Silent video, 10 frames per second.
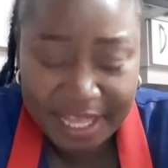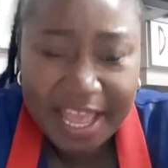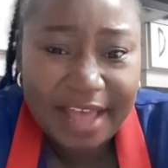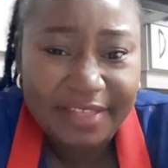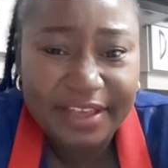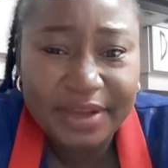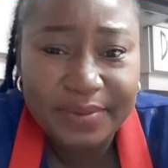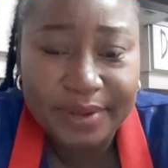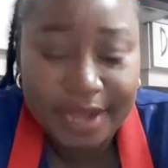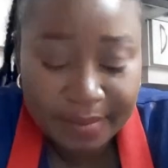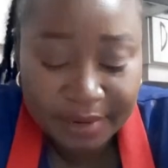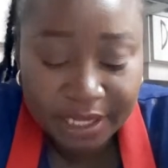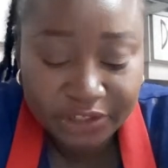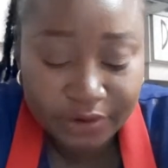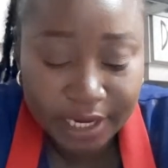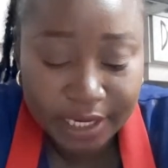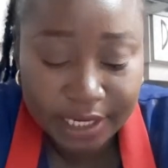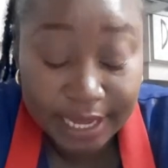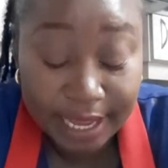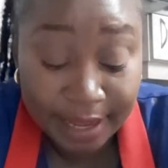I think it will come
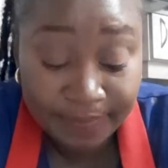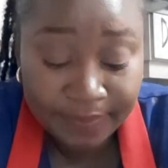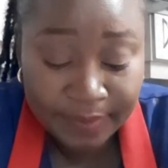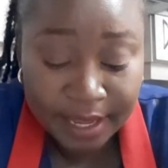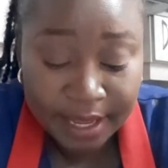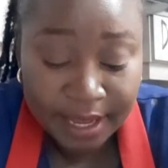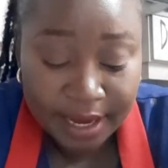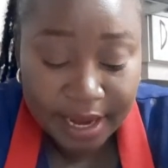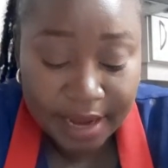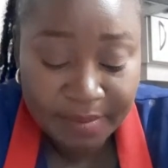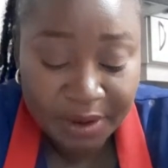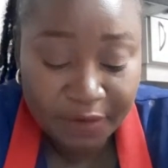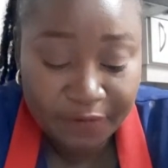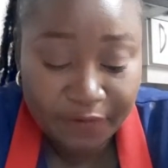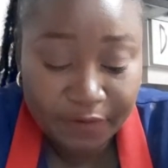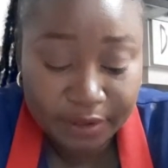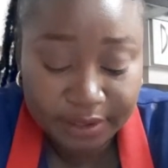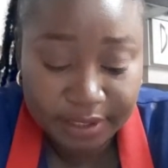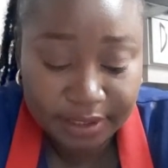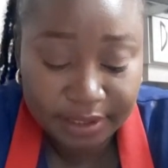naturally, ne? Let me not force
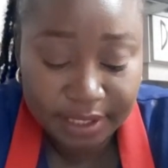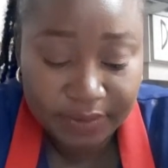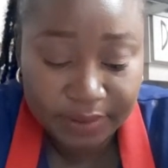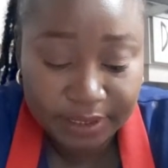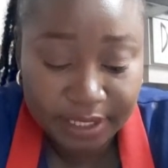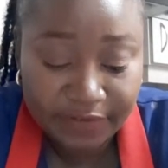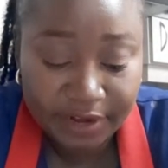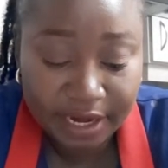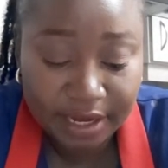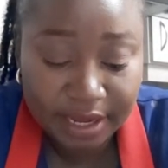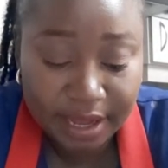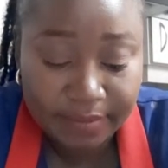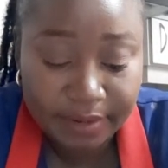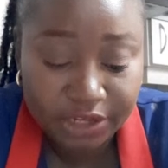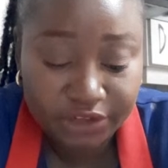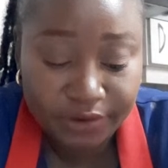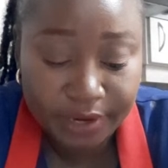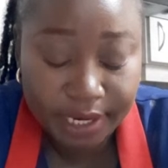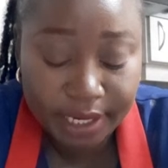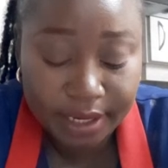it. It will definitely come
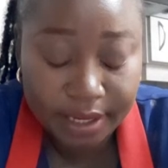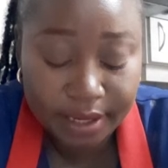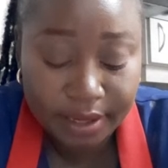naturally.